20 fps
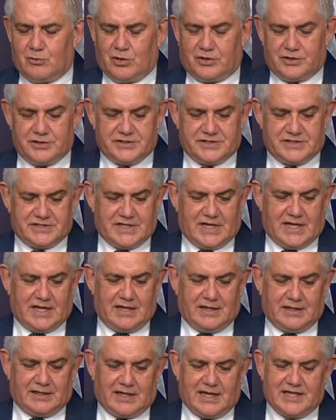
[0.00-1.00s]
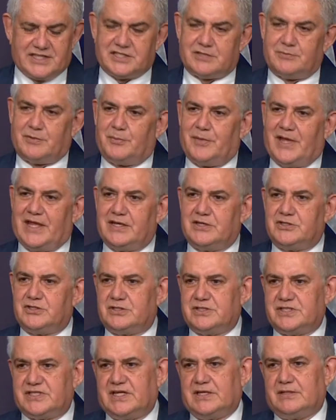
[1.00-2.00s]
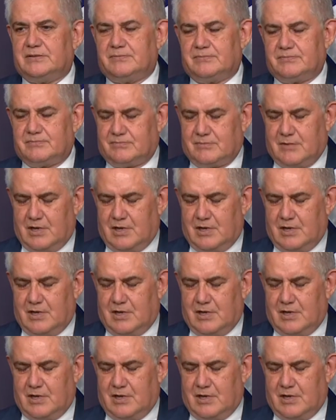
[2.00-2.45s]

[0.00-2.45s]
Qantas customer manager said,